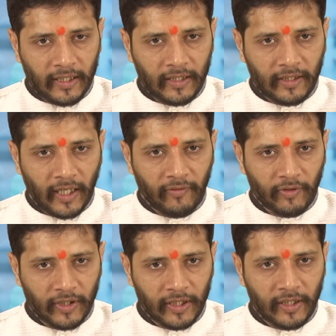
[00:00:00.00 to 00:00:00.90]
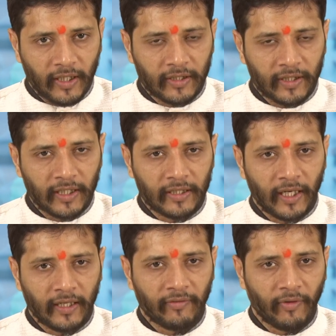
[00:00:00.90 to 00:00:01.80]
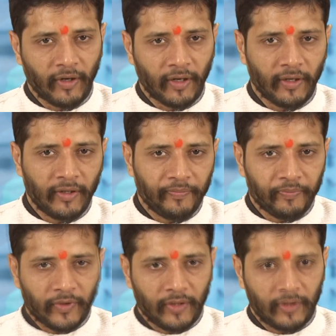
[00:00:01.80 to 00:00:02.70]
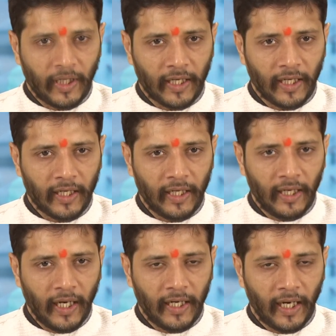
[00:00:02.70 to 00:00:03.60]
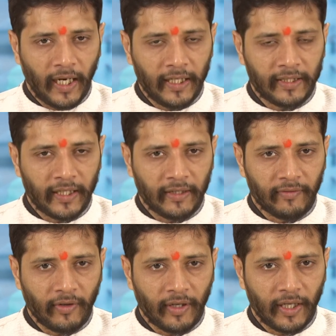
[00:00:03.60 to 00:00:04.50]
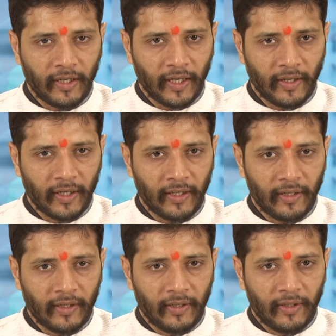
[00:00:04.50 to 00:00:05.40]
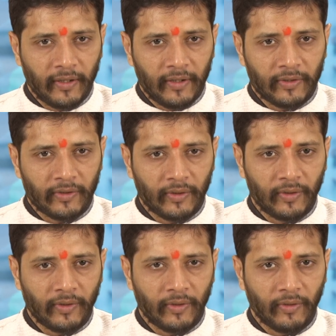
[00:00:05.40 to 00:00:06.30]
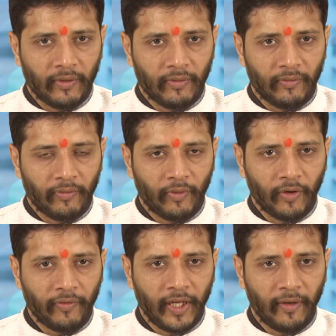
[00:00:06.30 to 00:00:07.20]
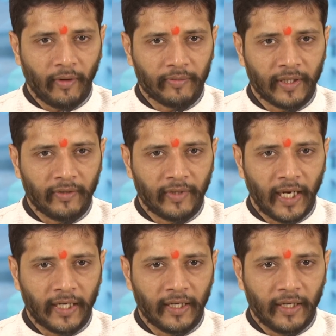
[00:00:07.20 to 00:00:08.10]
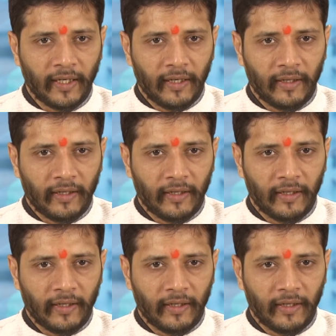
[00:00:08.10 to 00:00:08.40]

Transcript: S stands for seasonal, C stands for cyclical, and I stands for irregular. So what we have observed that